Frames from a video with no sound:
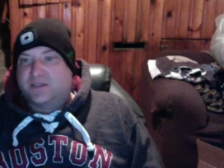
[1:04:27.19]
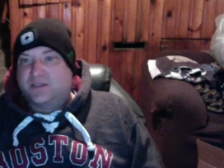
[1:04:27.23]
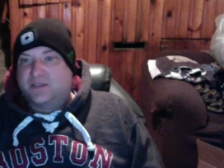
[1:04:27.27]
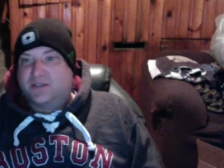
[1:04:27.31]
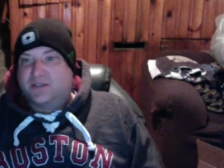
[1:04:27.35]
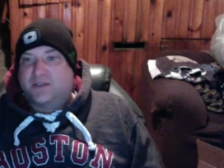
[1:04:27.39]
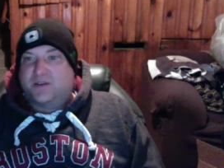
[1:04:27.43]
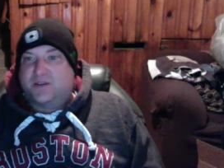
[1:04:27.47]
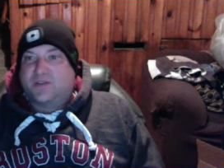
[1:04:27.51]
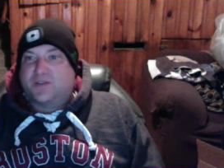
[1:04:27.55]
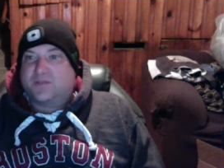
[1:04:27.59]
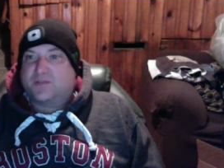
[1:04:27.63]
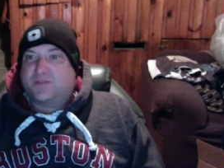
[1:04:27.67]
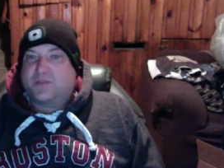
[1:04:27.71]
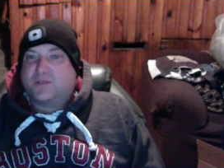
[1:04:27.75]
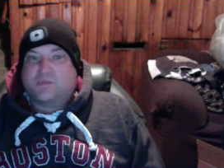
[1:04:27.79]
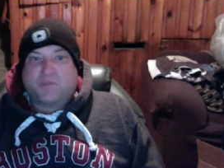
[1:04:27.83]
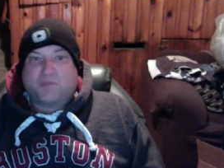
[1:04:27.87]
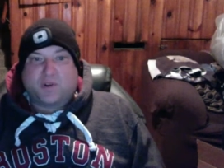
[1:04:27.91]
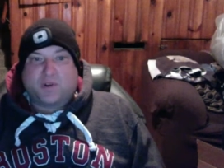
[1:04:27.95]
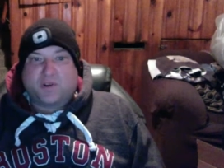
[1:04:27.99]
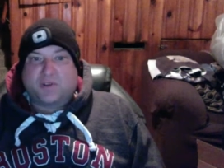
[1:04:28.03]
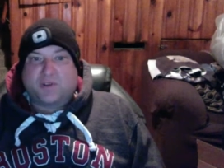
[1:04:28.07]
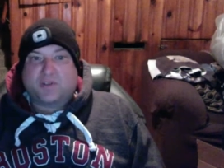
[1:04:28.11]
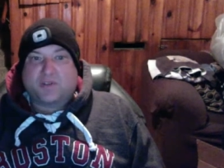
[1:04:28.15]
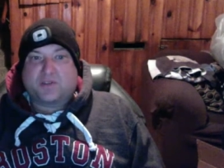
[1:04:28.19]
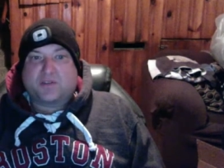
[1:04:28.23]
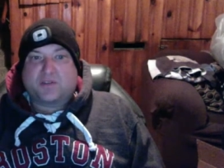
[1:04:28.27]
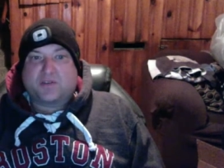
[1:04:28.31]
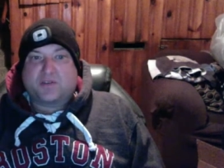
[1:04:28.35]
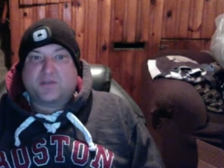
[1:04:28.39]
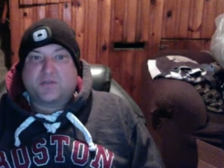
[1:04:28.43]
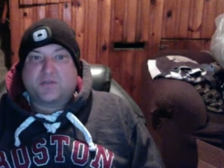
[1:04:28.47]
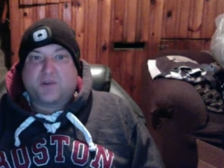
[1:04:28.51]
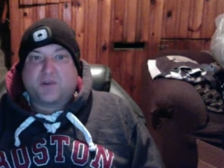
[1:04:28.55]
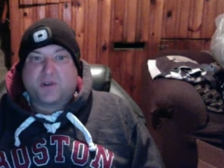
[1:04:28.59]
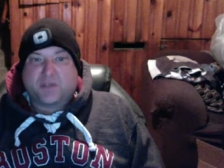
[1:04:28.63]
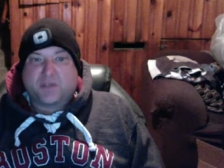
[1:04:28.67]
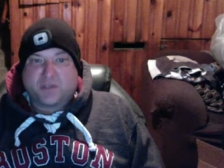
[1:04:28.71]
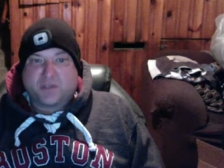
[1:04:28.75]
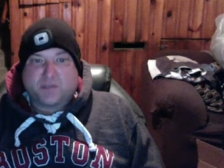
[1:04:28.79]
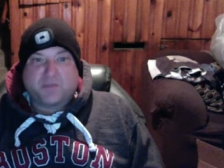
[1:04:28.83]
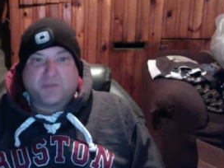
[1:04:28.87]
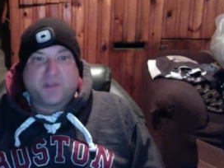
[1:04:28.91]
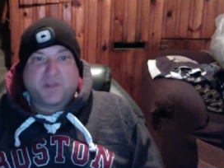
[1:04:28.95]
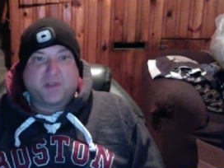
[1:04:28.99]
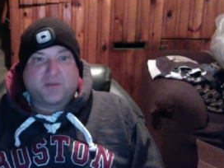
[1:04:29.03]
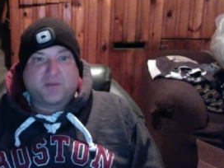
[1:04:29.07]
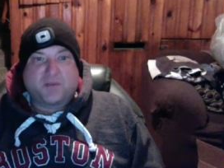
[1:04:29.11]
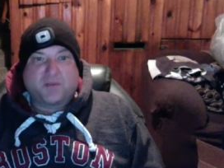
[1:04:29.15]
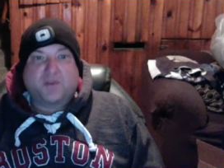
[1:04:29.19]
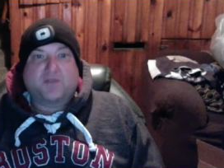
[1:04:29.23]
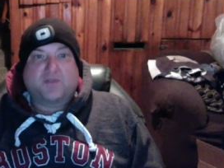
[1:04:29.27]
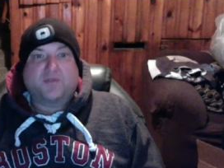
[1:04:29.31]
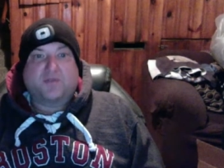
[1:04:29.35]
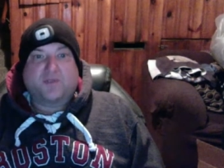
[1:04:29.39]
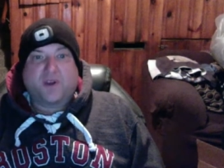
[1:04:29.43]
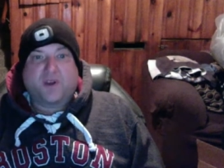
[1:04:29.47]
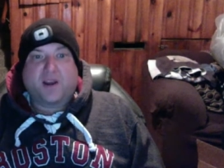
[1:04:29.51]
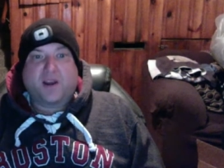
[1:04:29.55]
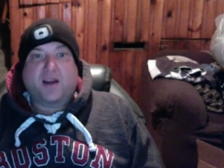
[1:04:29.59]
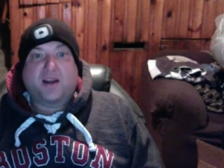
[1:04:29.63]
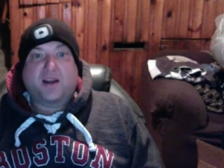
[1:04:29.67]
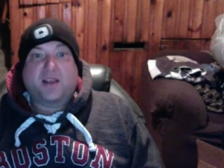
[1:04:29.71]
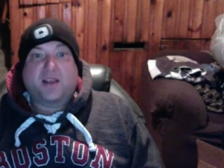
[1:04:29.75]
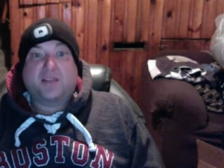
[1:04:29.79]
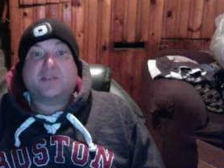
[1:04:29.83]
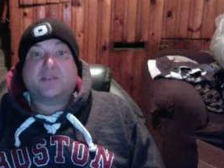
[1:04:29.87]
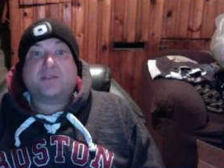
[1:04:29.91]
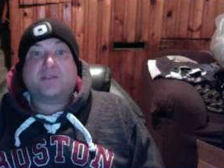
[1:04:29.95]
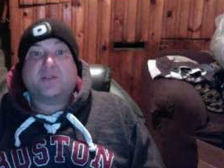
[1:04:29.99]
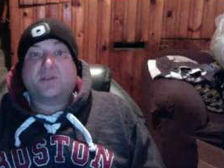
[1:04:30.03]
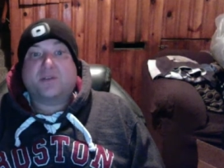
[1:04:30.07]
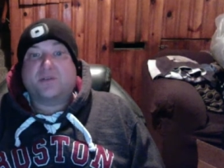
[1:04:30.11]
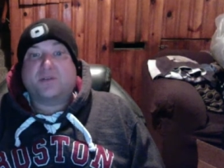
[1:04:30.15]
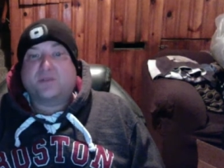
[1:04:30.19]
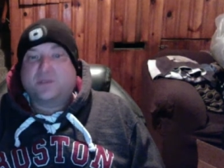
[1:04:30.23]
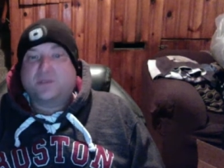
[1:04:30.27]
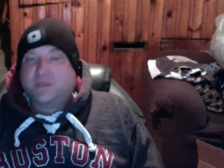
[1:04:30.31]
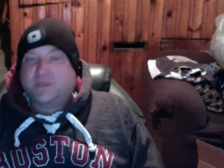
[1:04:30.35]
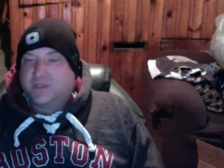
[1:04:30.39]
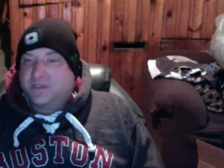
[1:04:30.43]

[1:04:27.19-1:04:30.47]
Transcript: You know, tomorrow's the big one, Friday. So